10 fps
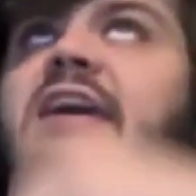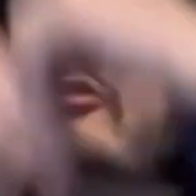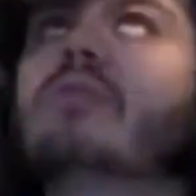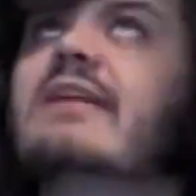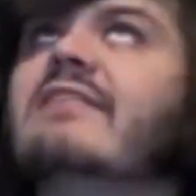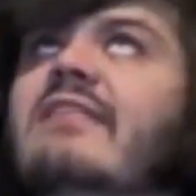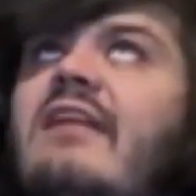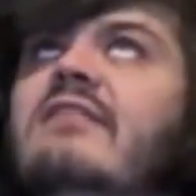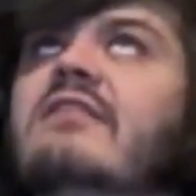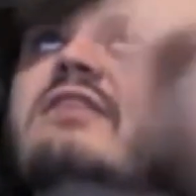He
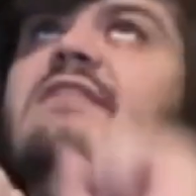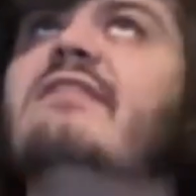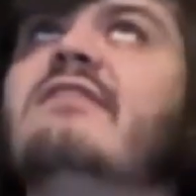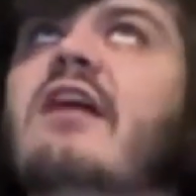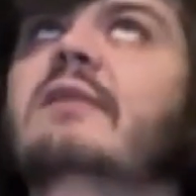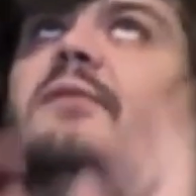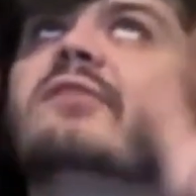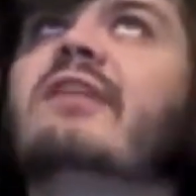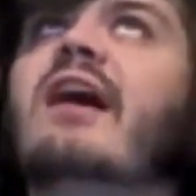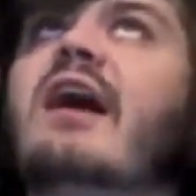transcends all things. He's God
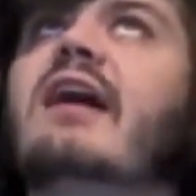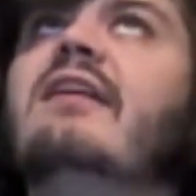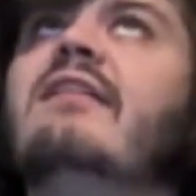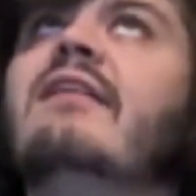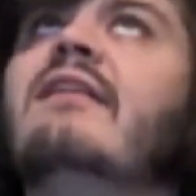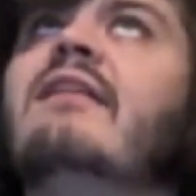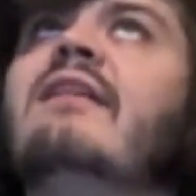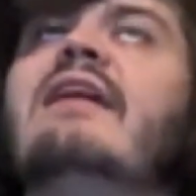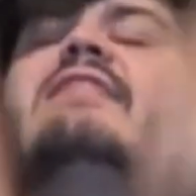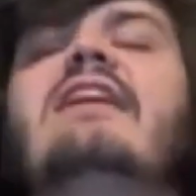most high.
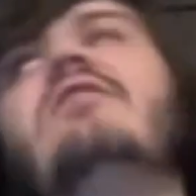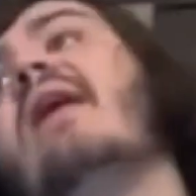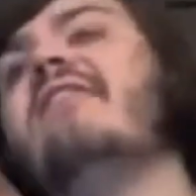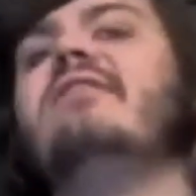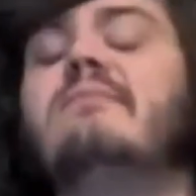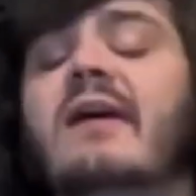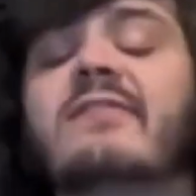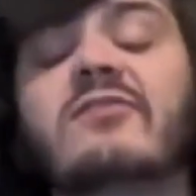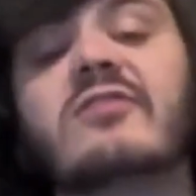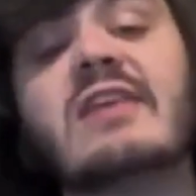And then you have the
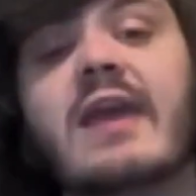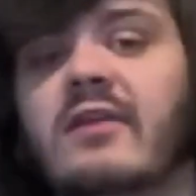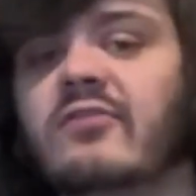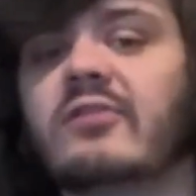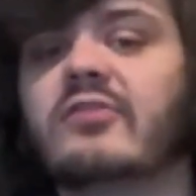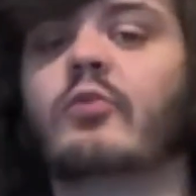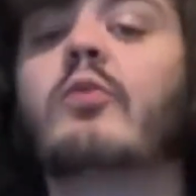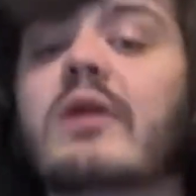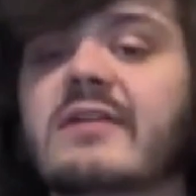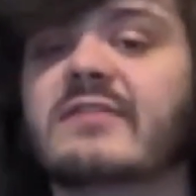messenger, the angel, or the
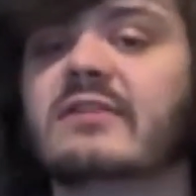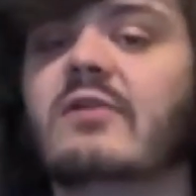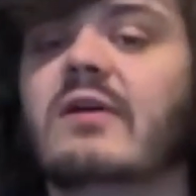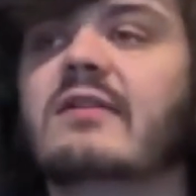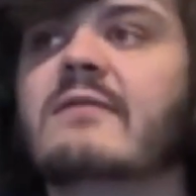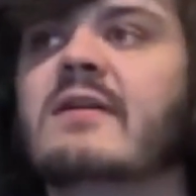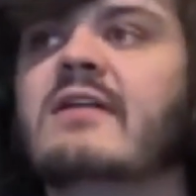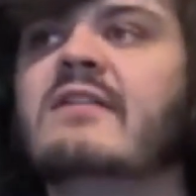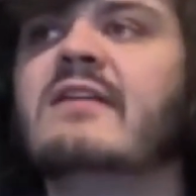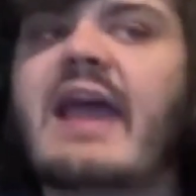word of the Lord,
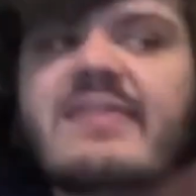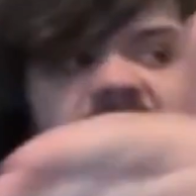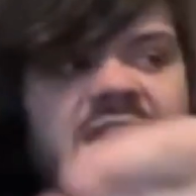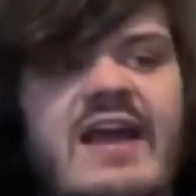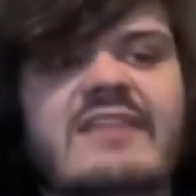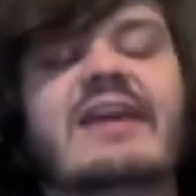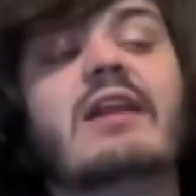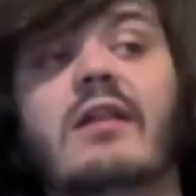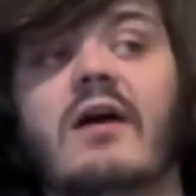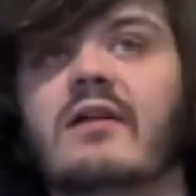and that has
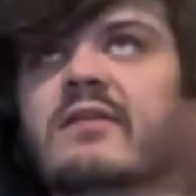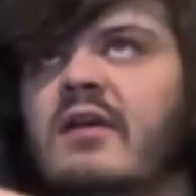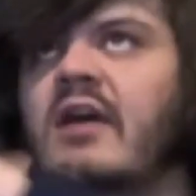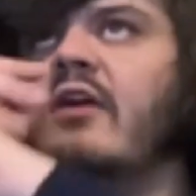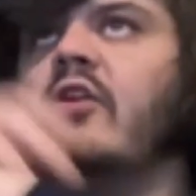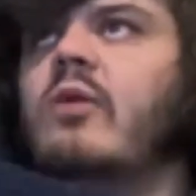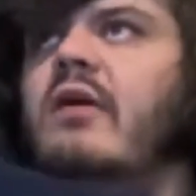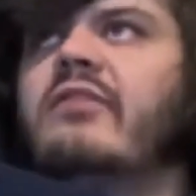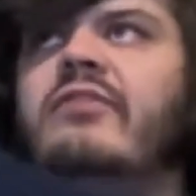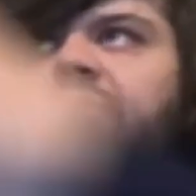analogs
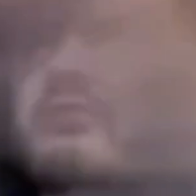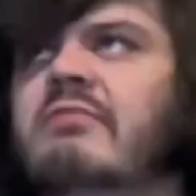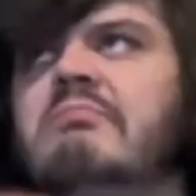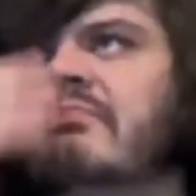across